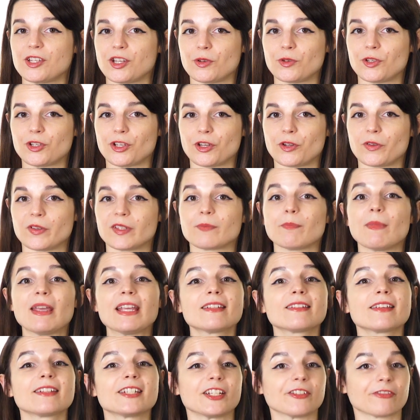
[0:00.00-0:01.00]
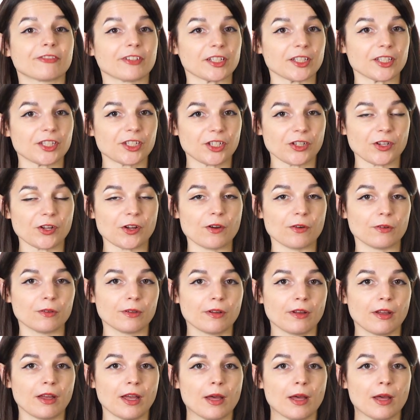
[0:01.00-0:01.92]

you choose makes a difference too,